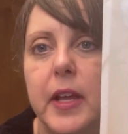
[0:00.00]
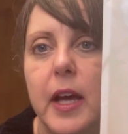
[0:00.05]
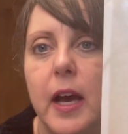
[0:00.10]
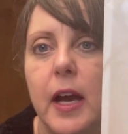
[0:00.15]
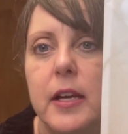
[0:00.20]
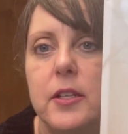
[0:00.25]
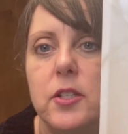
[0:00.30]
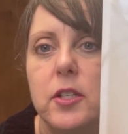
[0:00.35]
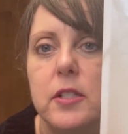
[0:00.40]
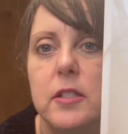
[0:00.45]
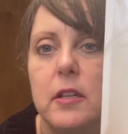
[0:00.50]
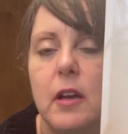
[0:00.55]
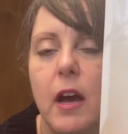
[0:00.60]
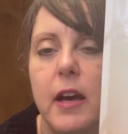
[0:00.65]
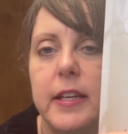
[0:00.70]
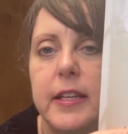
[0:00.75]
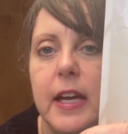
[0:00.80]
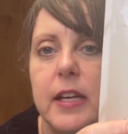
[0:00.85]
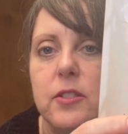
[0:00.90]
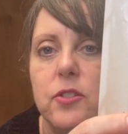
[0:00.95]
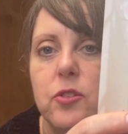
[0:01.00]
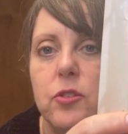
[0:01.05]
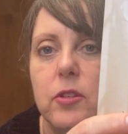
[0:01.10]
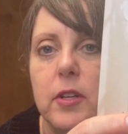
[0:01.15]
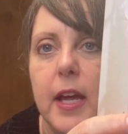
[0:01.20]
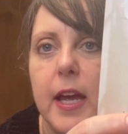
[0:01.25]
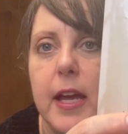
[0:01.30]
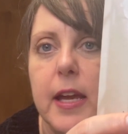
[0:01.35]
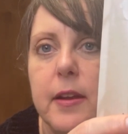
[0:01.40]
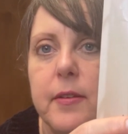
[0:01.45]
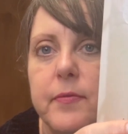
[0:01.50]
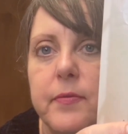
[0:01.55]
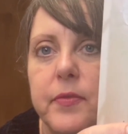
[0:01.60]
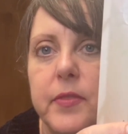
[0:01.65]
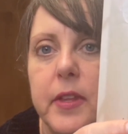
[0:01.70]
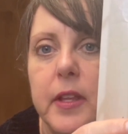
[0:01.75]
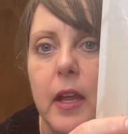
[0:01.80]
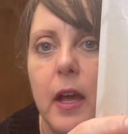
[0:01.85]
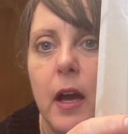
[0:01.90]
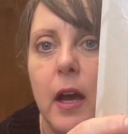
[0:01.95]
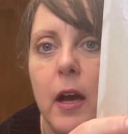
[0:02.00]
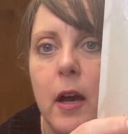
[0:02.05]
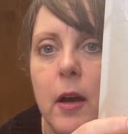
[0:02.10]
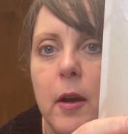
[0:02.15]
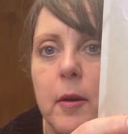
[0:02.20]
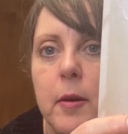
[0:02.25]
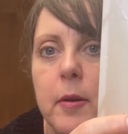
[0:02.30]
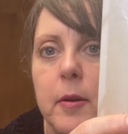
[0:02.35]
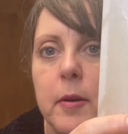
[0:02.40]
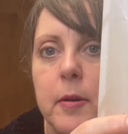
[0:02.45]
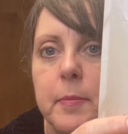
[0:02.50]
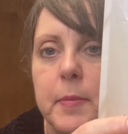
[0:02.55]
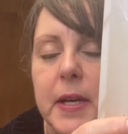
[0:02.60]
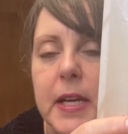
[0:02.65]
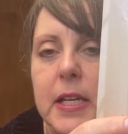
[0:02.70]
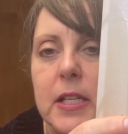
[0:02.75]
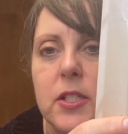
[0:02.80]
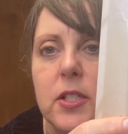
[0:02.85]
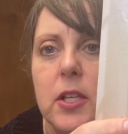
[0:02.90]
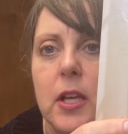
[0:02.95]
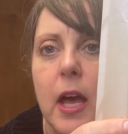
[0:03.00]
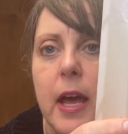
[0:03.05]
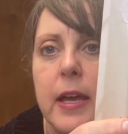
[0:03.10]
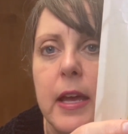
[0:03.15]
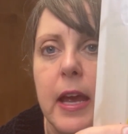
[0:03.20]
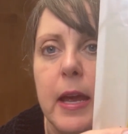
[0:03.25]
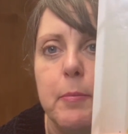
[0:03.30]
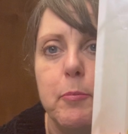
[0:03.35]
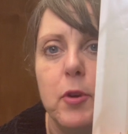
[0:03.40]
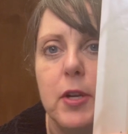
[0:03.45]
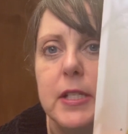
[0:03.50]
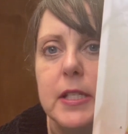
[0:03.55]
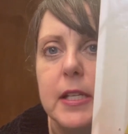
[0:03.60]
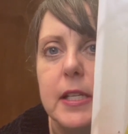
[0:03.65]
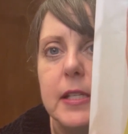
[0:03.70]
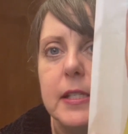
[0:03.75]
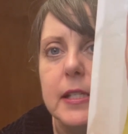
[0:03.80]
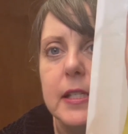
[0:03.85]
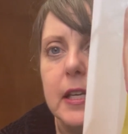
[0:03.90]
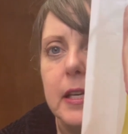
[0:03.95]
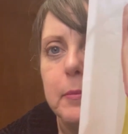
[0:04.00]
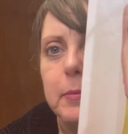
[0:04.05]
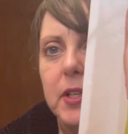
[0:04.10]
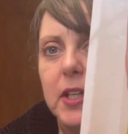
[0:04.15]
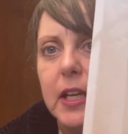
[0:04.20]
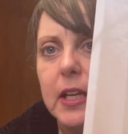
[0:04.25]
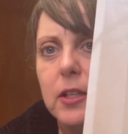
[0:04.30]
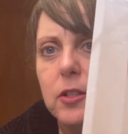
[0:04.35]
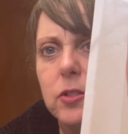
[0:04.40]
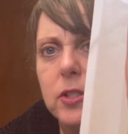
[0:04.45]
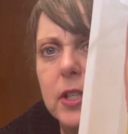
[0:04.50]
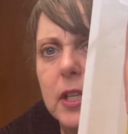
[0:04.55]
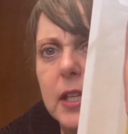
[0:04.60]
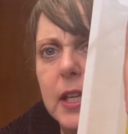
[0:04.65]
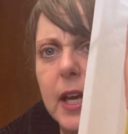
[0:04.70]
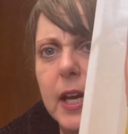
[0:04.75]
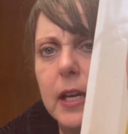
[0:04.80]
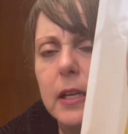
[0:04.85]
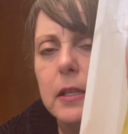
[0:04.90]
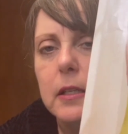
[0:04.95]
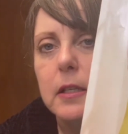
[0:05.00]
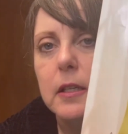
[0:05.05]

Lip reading: I just got yesterday. It's a princess seamed, can you see that?